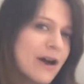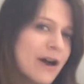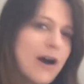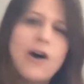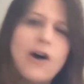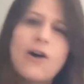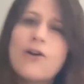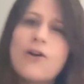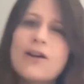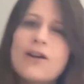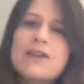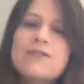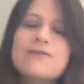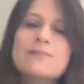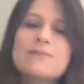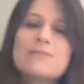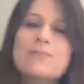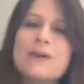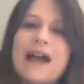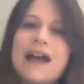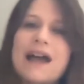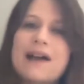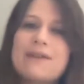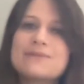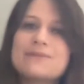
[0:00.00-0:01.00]
or even
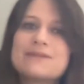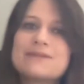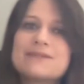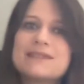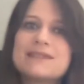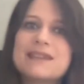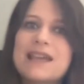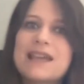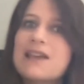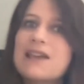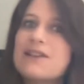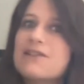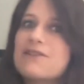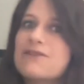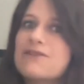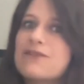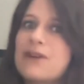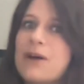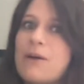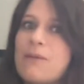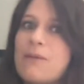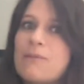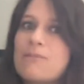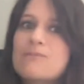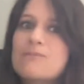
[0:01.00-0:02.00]
perhaps if
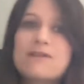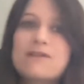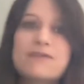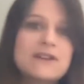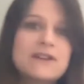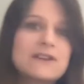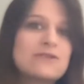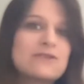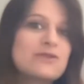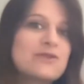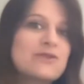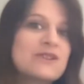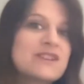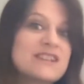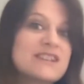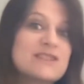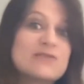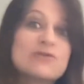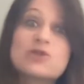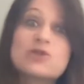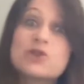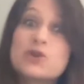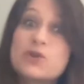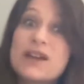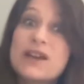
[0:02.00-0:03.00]
mythical creatures
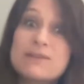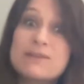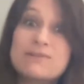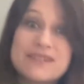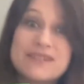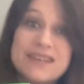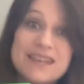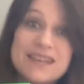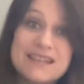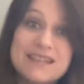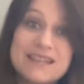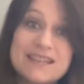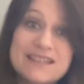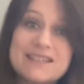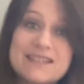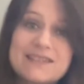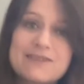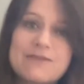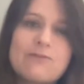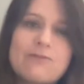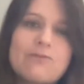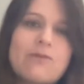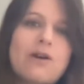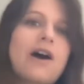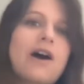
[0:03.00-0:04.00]
or cryptids
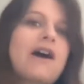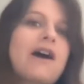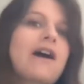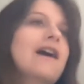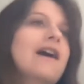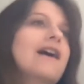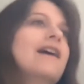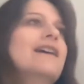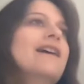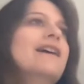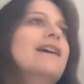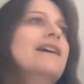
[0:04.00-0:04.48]
were